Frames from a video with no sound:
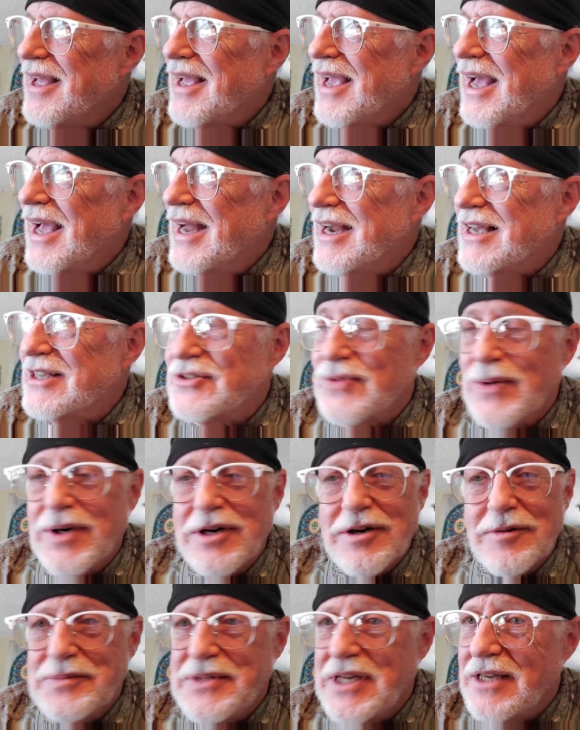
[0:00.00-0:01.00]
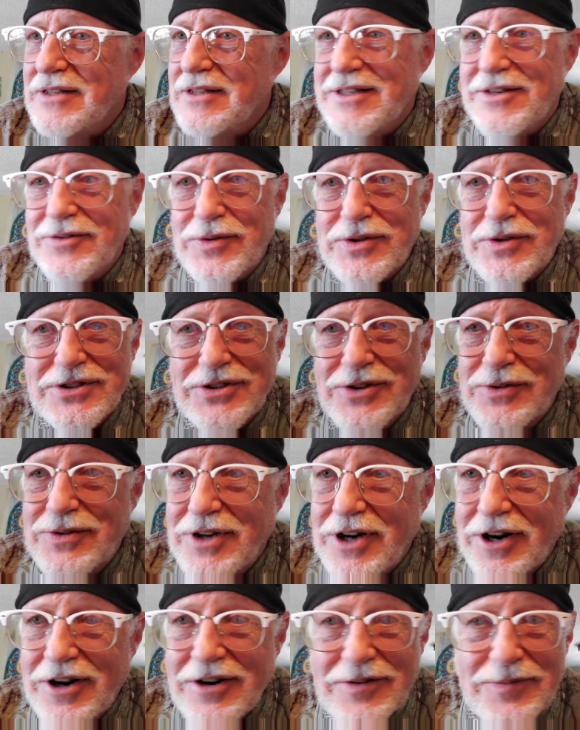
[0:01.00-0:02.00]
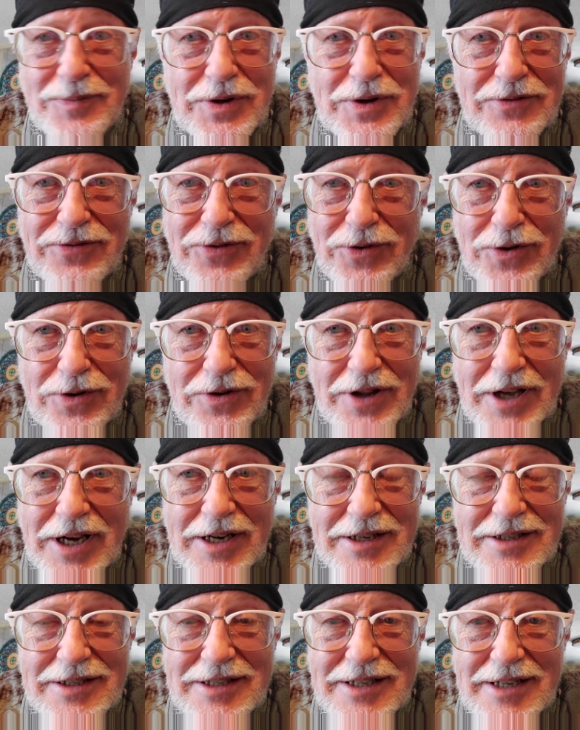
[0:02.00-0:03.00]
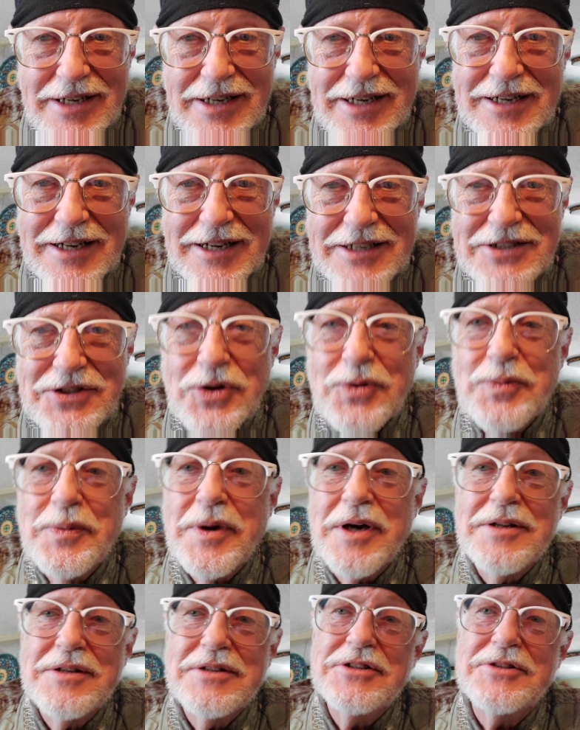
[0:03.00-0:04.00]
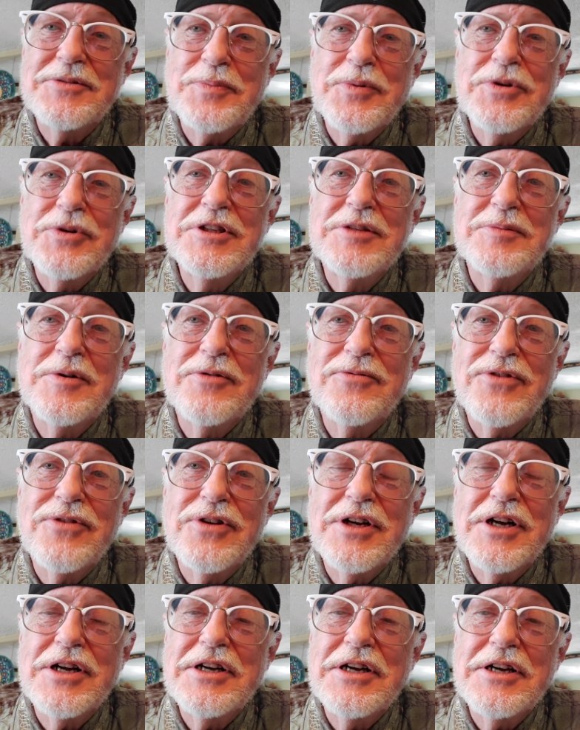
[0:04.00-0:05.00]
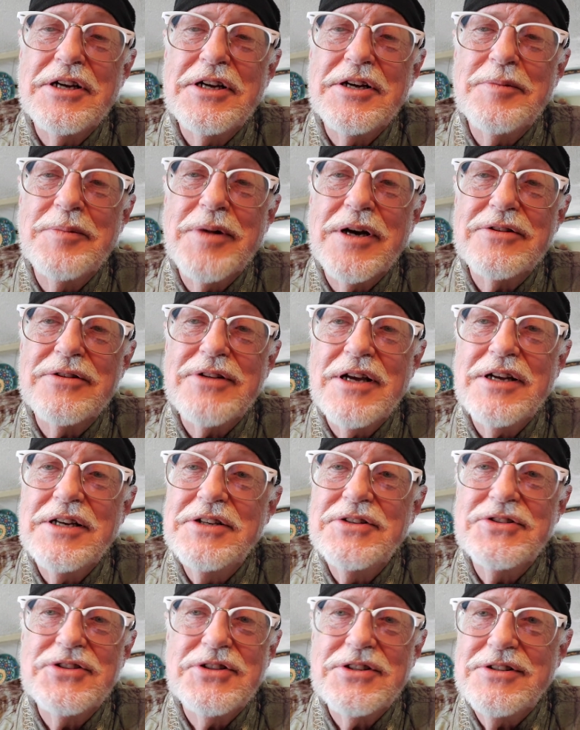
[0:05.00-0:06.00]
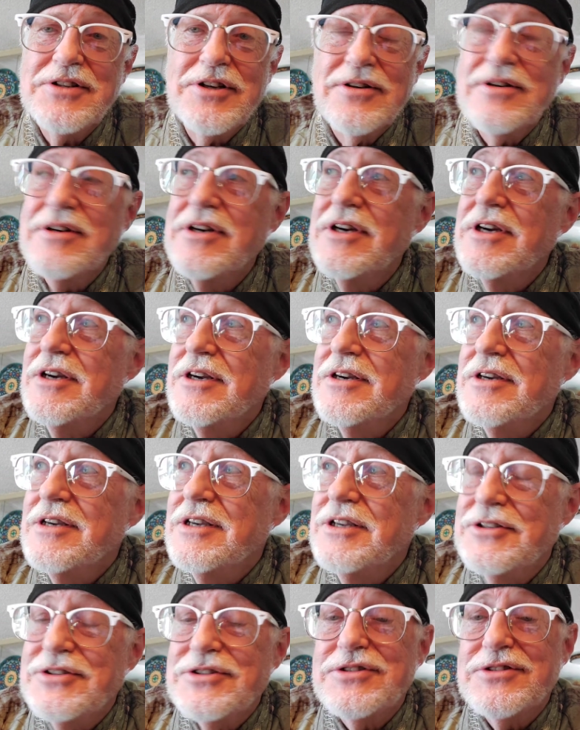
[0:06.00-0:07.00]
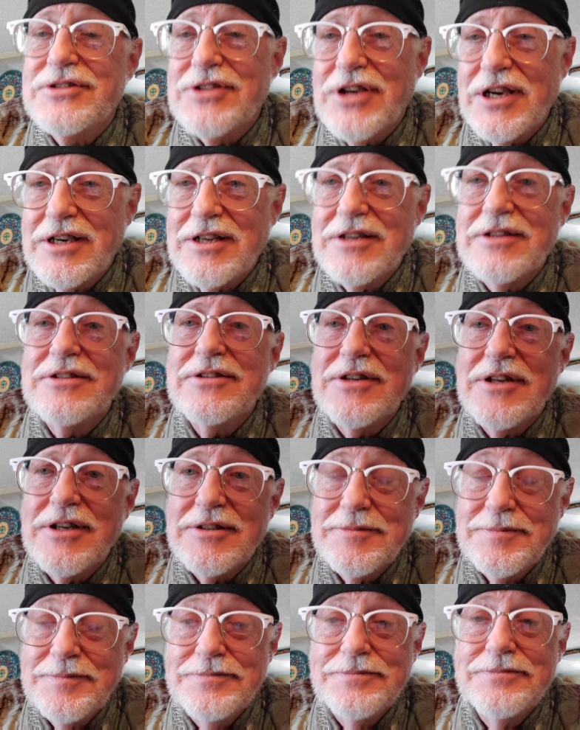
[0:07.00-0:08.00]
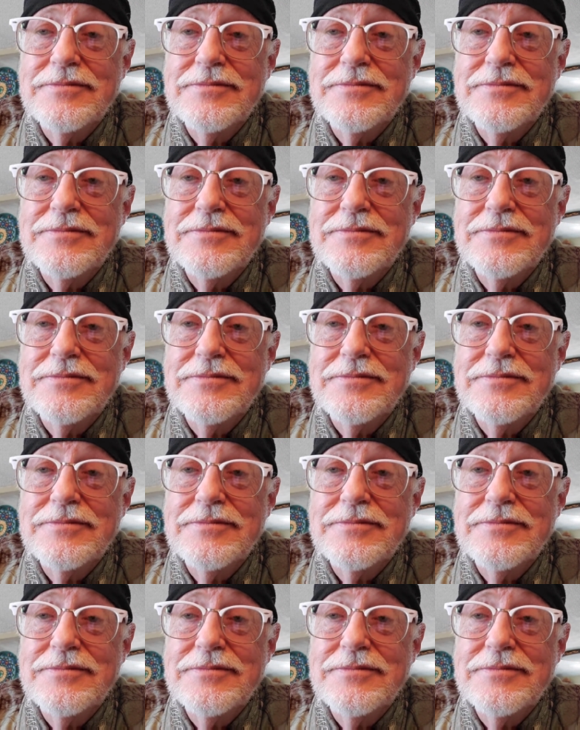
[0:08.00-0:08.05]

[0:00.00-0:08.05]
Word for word: And I swear up and down, there was no car before that. And I told my this policeman friend uh, about that, and he's sitting there, he's just shaking his head.